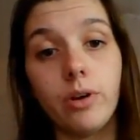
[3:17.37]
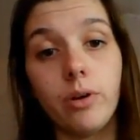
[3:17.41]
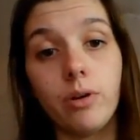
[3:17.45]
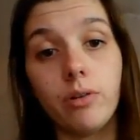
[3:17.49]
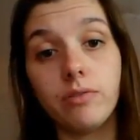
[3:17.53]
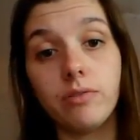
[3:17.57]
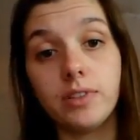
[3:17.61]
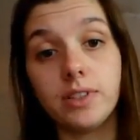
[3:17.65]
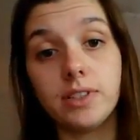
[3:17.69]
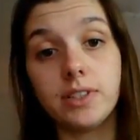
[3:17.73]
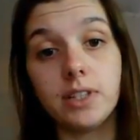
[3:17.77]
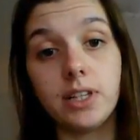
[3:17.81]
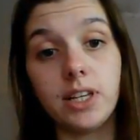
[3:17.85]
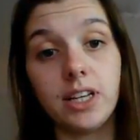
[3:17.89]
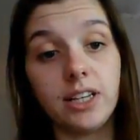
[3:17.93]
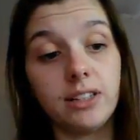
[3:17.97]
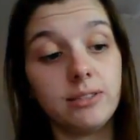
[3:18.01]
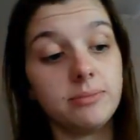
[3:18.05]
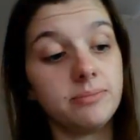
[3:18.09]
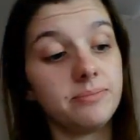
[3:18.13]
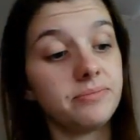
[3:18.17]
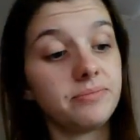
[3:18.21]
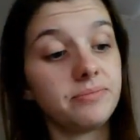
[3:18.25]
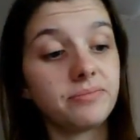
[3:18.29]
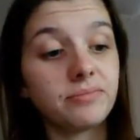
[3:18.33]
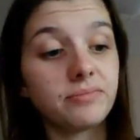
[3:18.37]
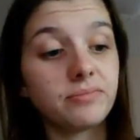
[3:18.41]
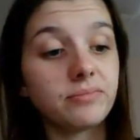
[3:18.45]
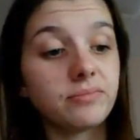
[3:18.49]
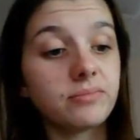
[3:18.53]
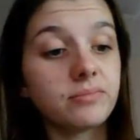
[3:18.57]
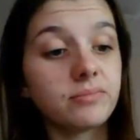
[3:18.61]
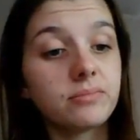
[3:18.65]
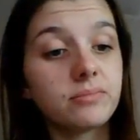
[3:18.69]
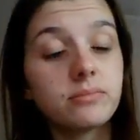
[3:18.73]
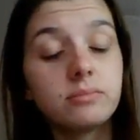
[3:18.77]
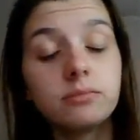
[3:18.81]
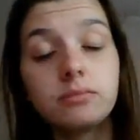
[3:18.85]
obviously
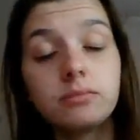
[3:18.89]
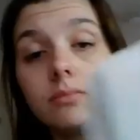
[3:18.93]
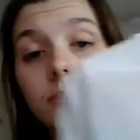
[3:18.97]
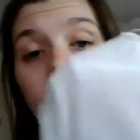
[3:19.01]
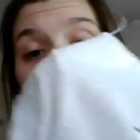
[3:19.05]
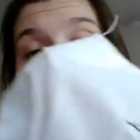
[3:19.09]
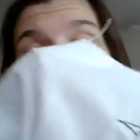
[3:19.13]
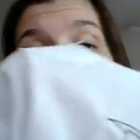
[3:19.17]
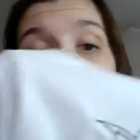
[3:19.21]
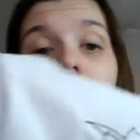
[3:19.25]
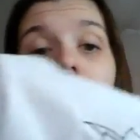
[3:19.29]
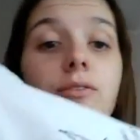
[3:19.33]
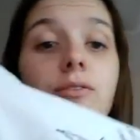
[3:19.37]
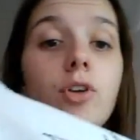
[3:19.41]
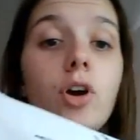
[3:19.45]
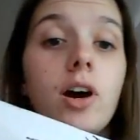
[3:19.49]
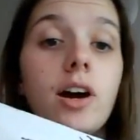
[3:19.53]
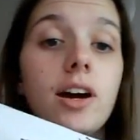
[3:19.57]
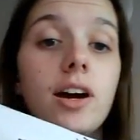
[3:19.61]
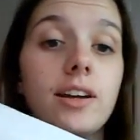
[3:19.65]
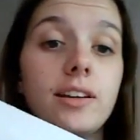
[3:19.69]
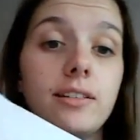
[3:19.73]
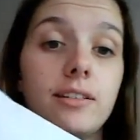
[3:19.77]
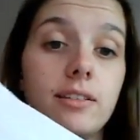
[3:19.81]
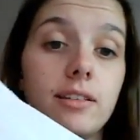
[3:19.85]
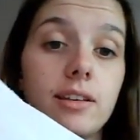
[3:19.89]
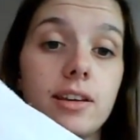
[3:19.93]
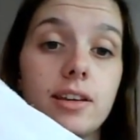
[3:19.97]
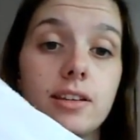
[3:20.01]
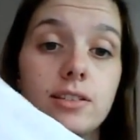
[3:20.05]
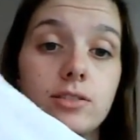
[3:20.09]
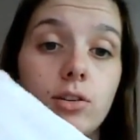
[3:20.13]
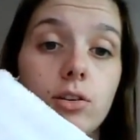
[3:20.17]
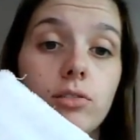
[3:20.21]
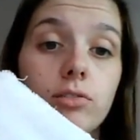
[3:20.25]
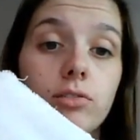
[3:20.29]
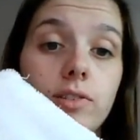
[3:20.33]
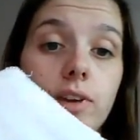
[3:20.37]
I've not ironed these
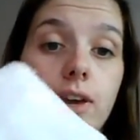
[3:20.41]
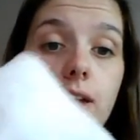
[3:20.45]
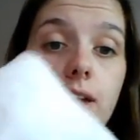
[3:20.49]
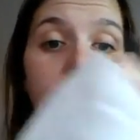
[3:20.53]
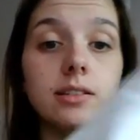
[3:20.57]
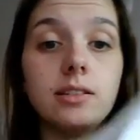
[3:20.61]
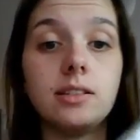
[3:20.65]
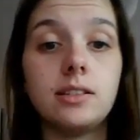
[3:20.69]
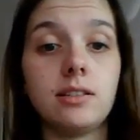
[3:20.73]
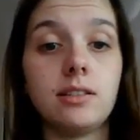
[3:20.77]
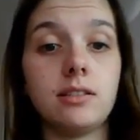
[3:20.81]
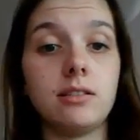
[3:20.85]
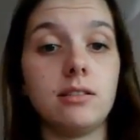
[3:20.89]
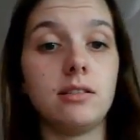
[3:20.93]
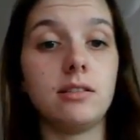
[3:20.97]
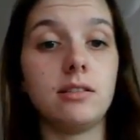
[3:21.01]
off yet,